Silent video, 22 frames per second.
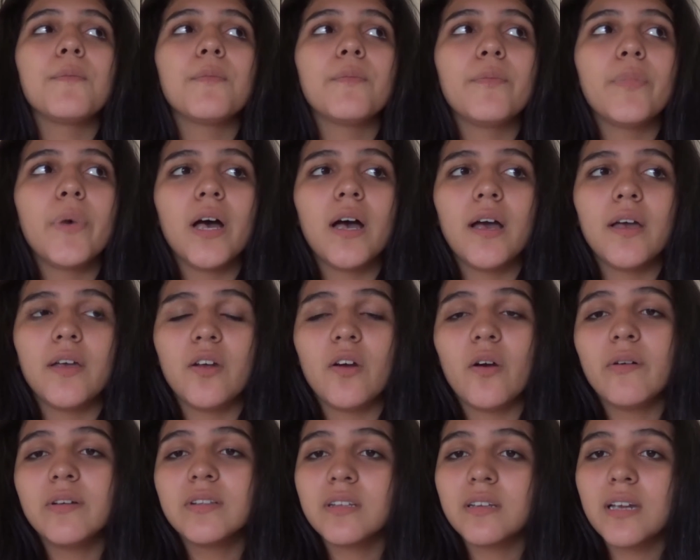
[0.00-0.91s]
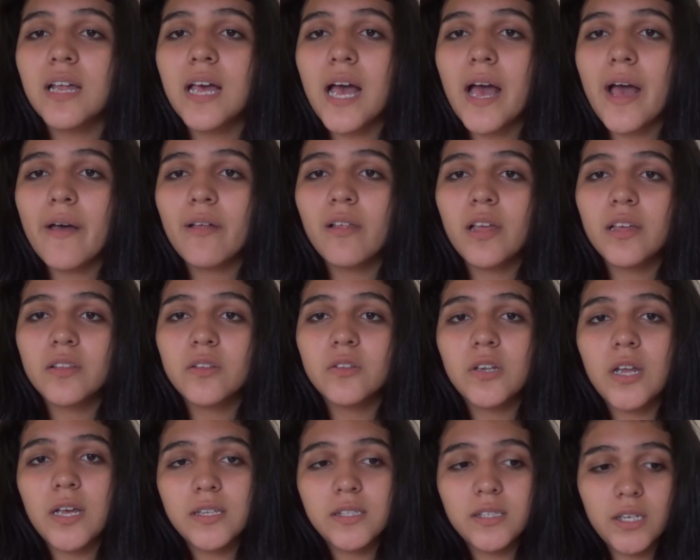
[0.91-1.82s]
But you're always gonna have like the
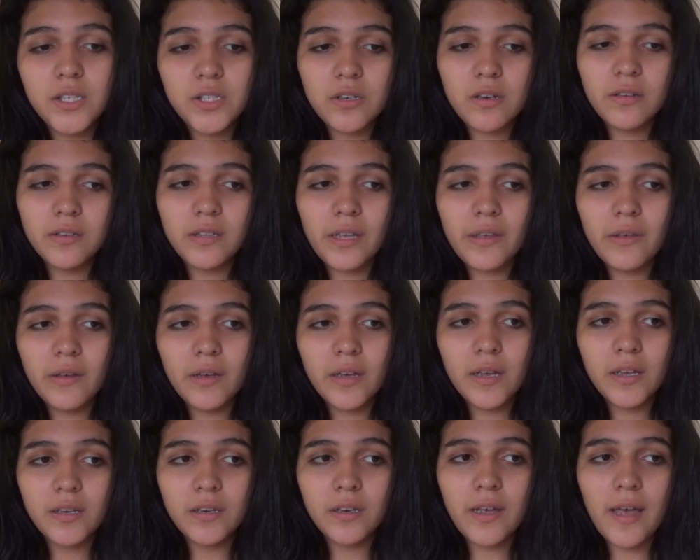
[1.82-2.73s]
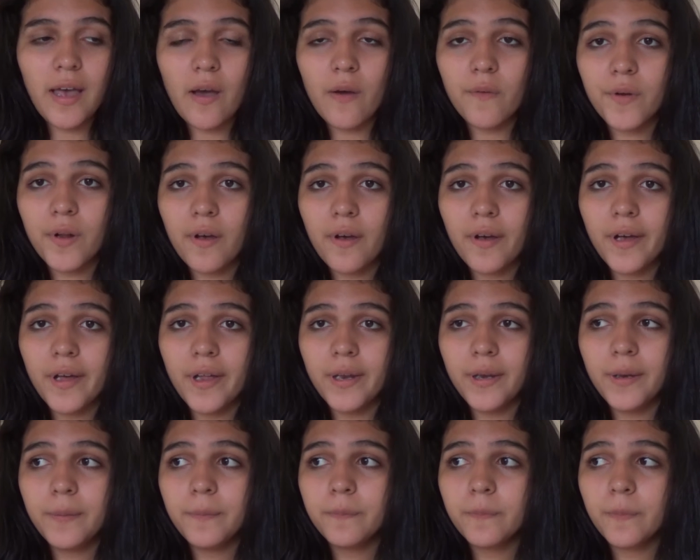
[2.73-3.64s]
nice teachers that you can count
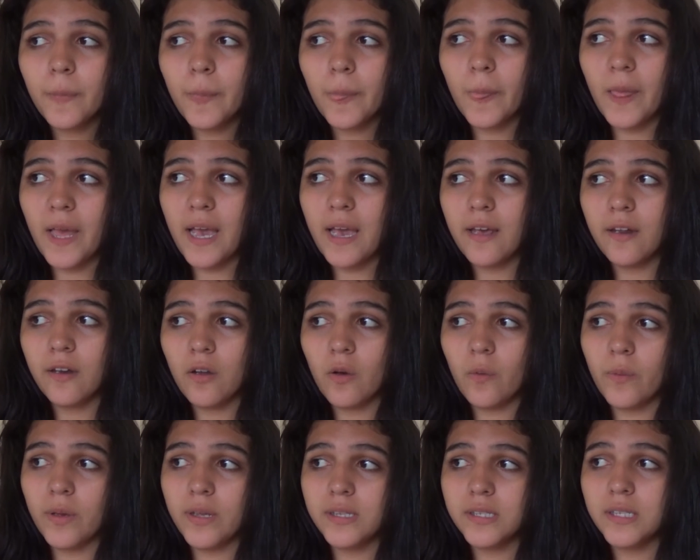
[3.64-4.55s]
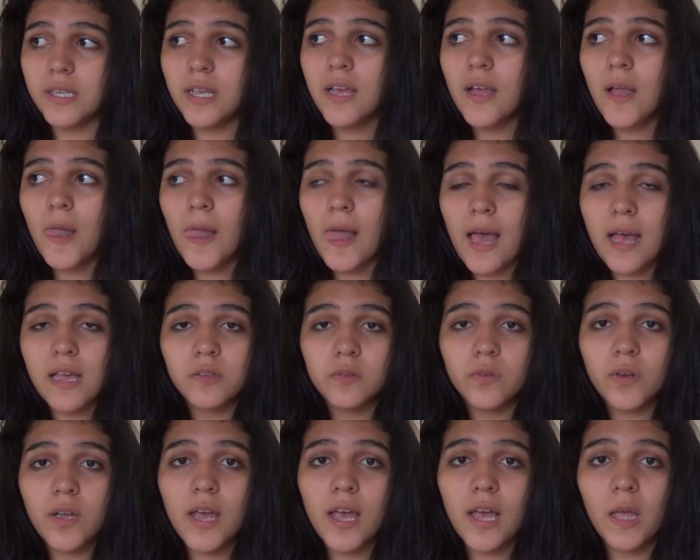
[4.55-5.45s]
on, and always ask
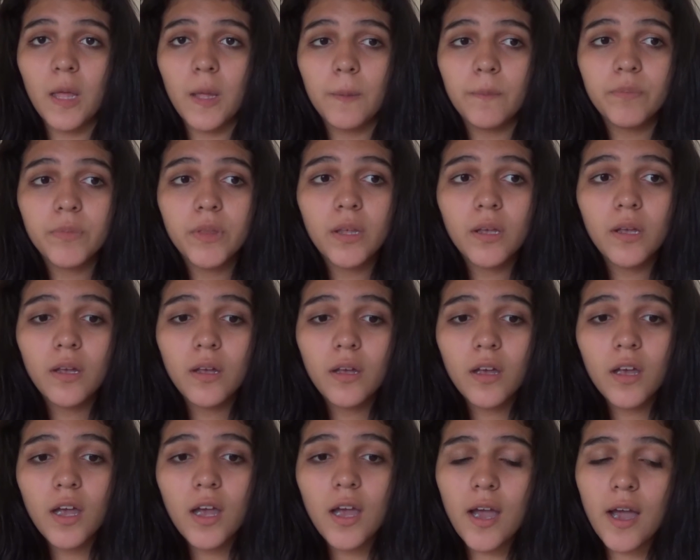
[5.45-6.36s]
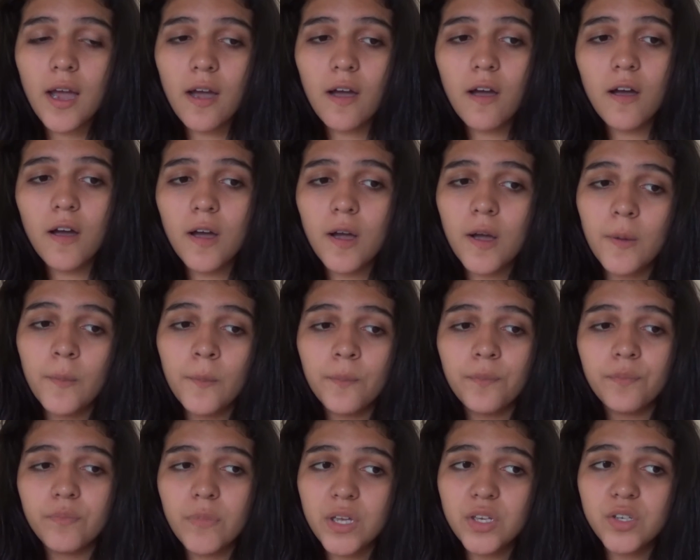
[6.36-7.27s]
for help.
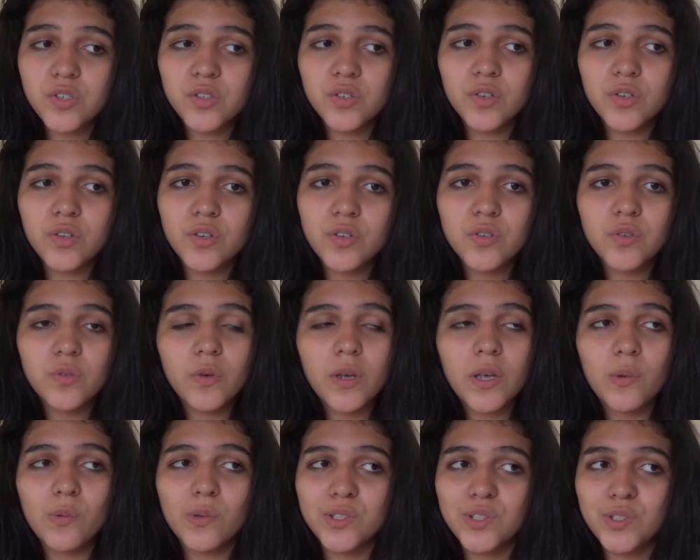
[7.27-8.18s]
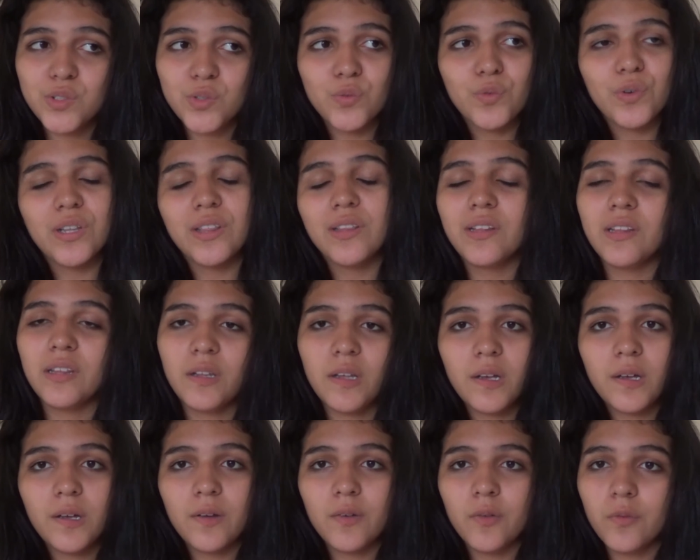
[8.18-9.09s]
Make sure you're doing what you really
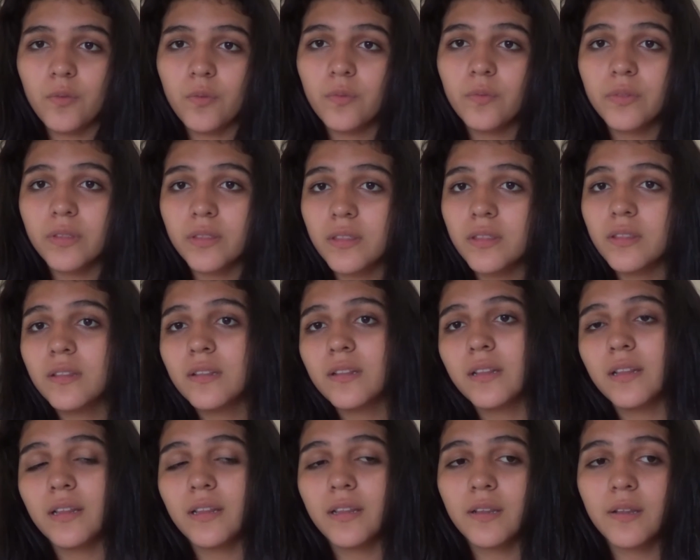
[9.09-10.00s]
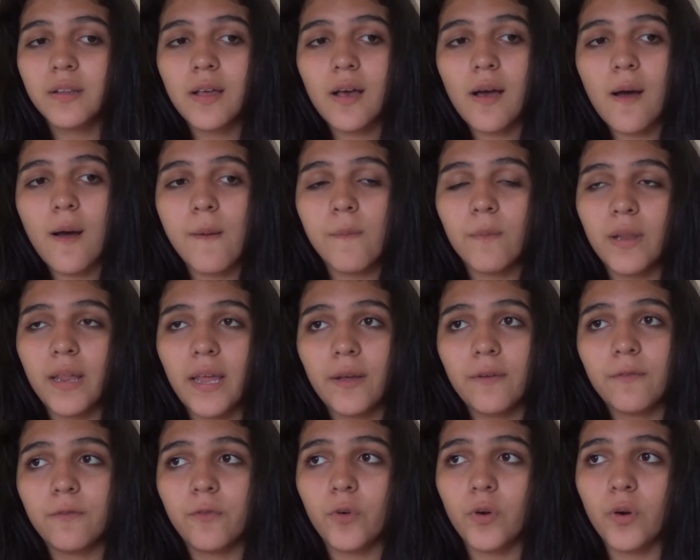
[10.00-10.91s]
love.
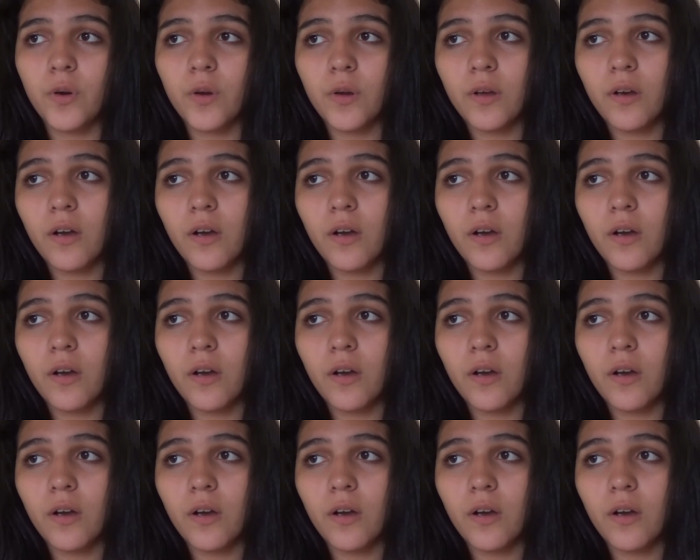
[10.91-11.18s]
Like for